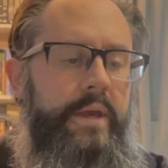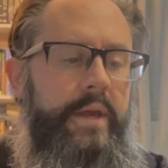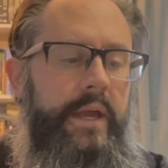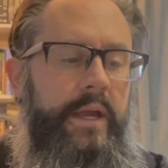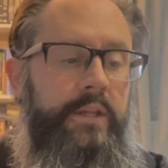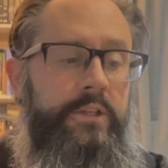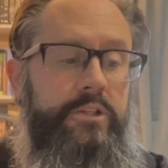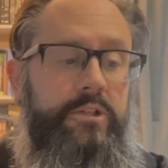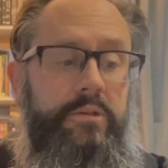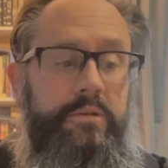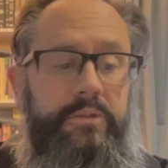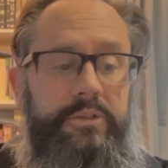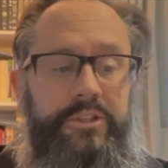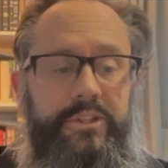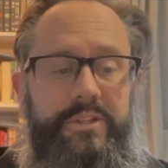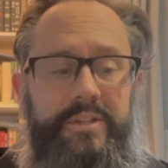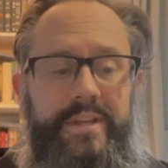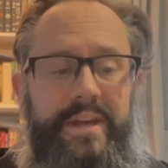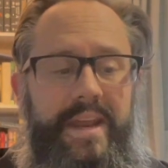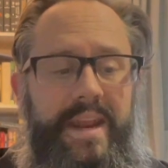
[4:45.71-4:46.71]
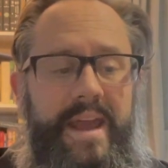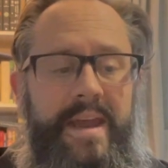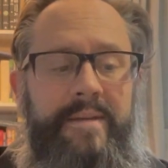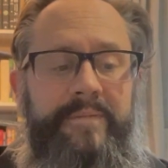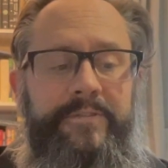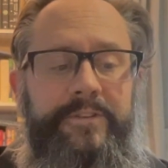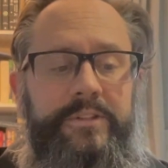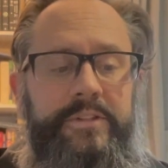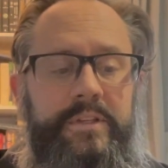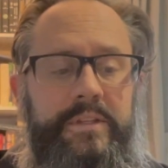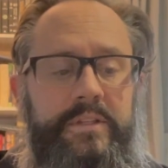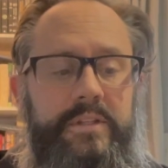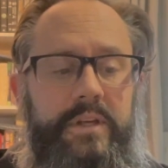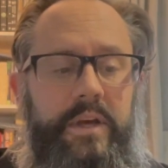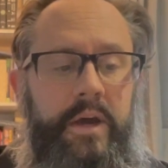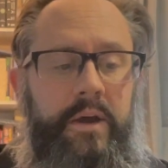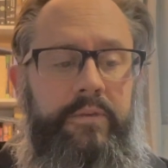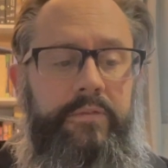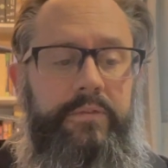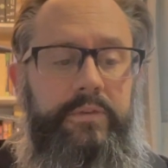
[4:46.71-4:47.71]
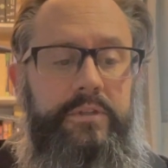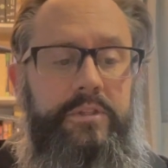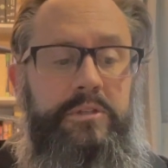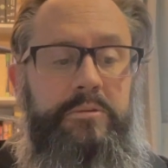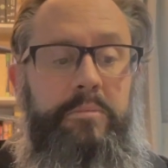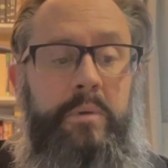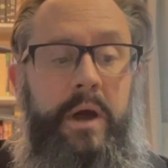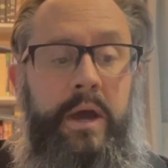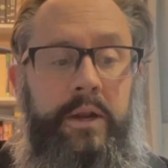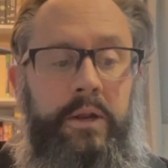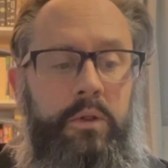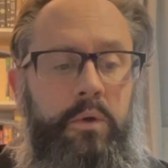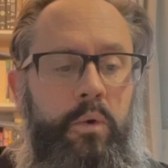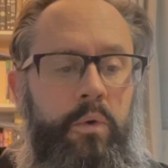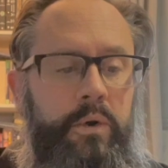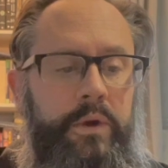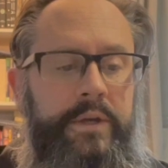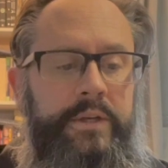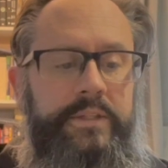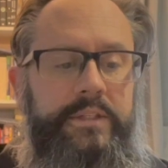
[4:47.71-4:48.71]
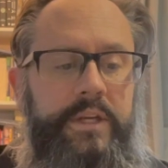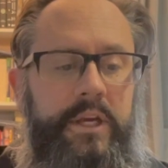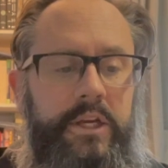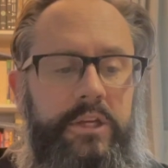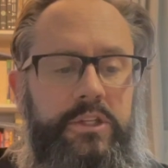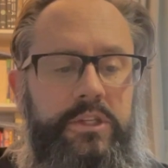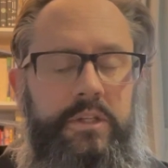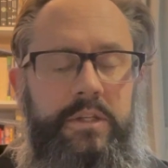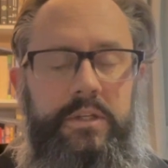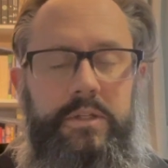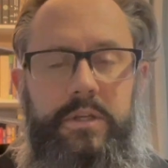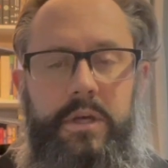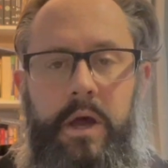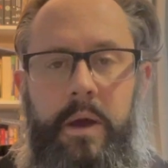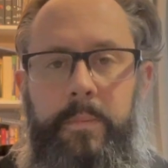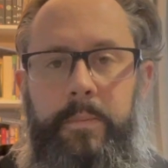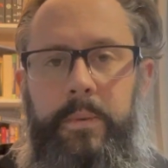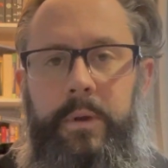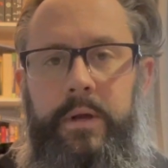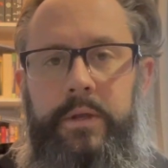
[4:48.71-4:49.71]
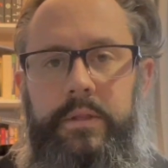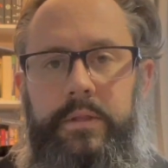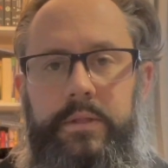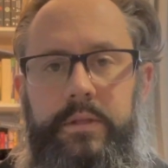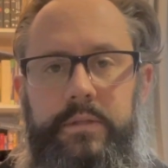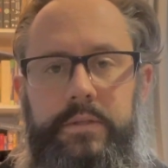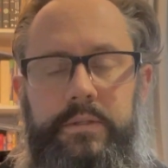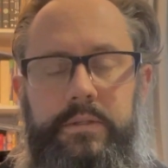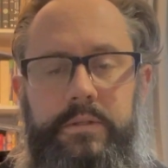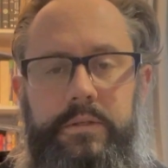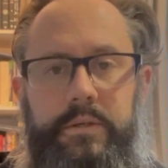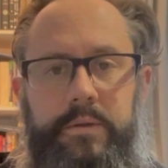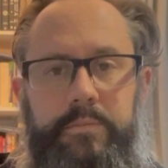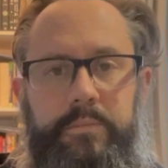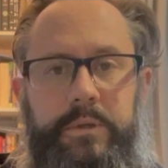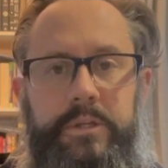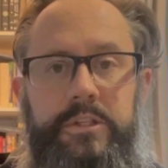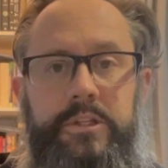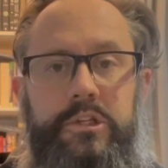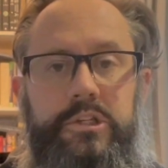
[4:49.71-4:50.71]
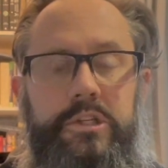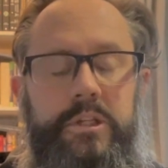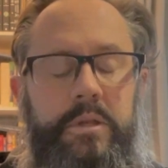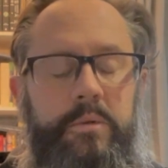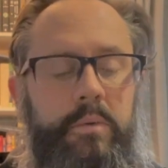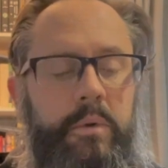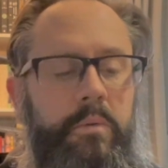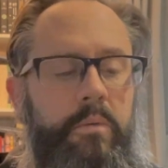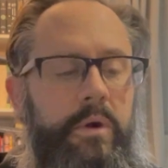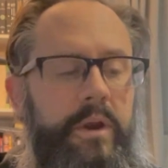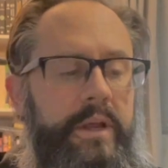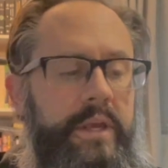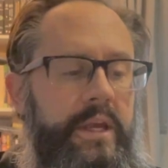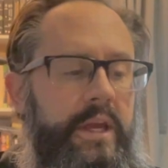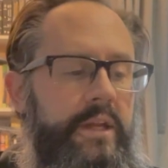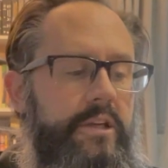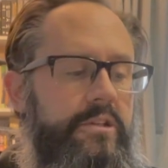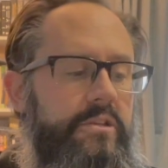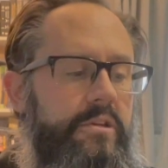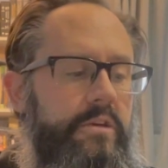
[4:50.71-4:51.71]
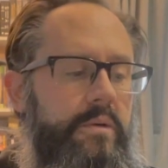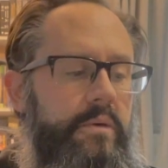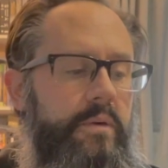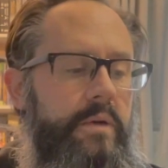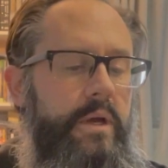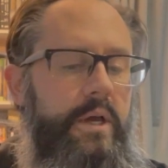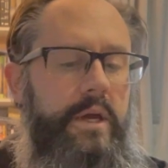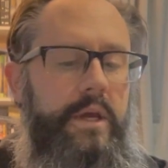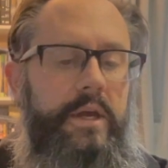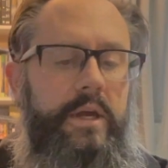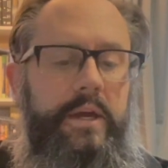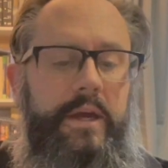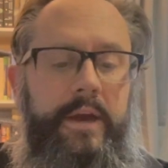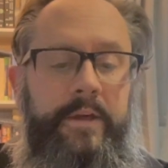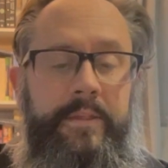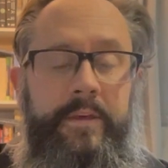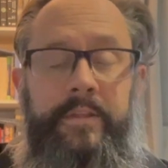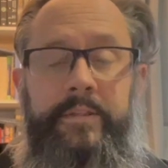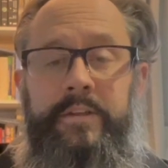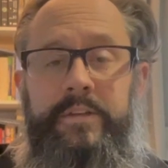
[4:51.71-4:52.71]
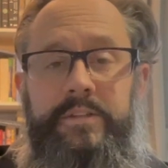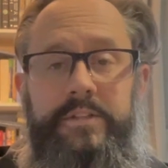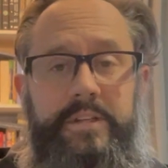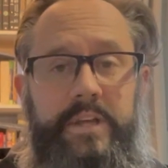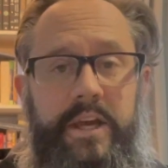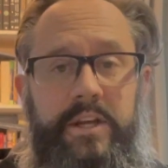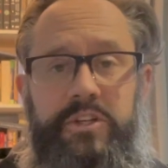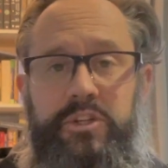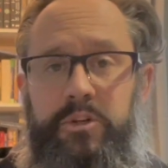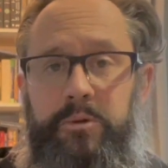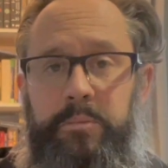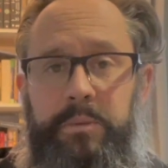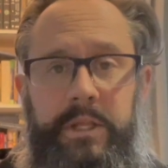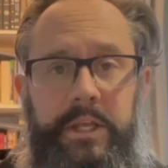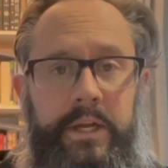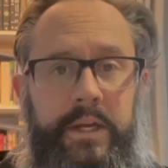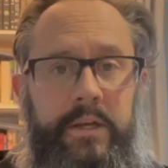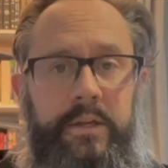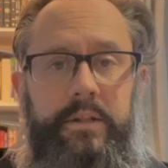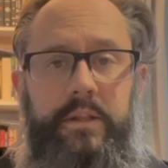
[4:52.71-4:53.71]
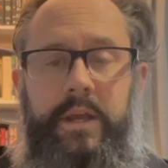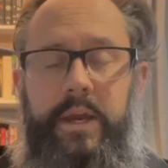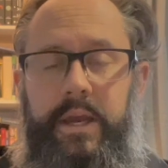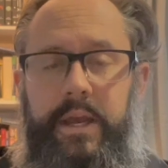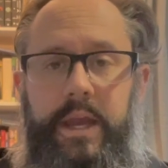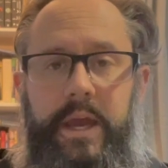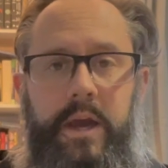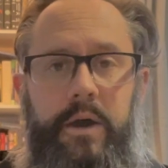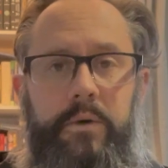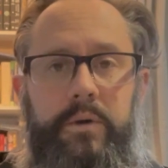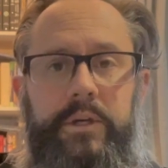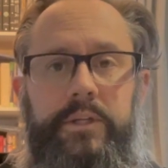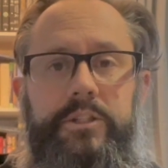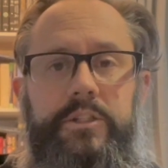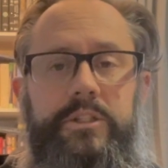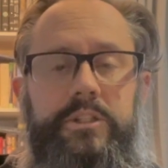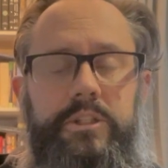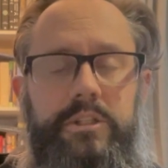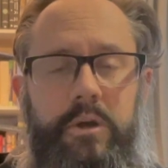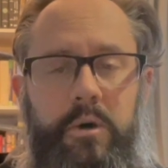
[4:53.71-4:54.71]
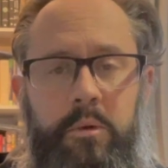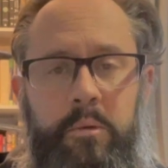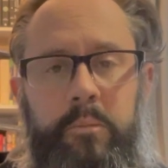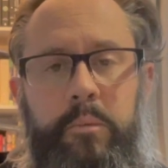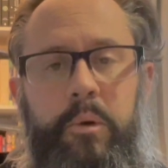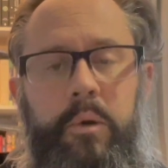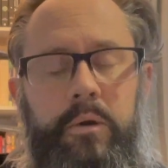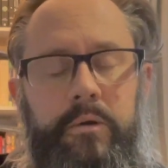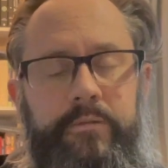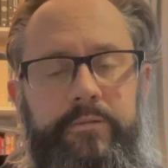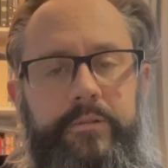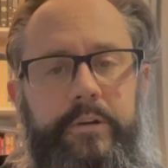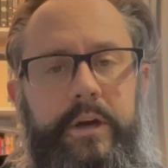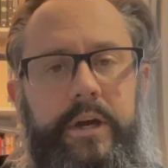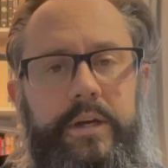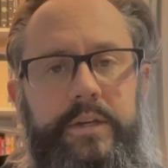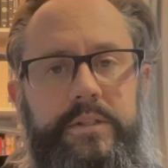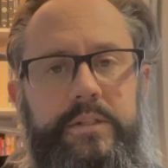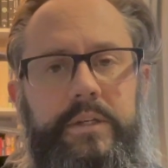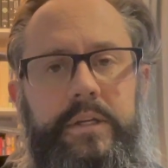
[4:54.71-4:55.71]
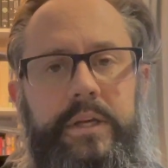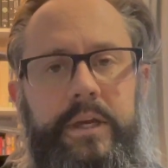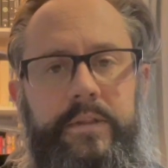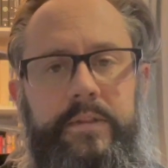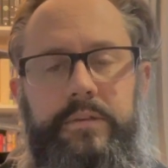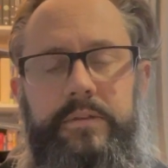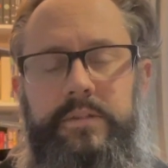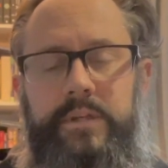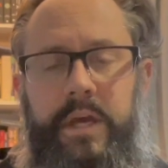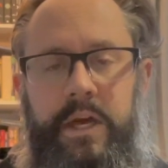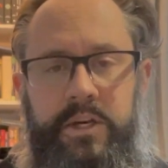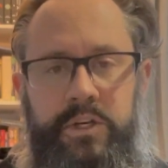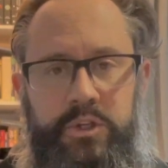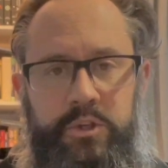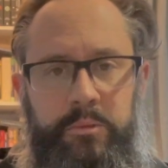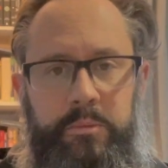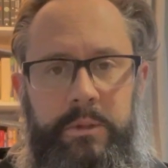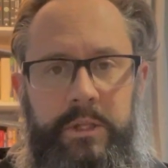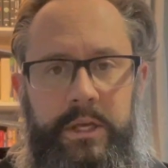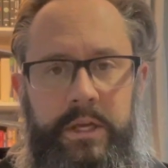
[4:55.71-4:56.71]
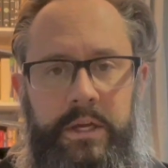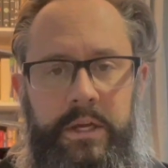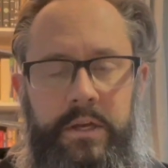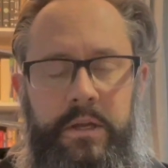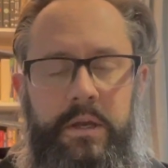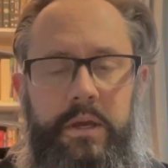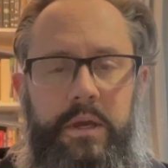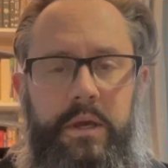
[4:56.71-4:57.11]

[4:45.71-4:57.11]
And so just that emphasis of spinal orientation, this upright, this position that we want to get to, and then this sagittal plane, like how it's so important for us to get the sagittal plane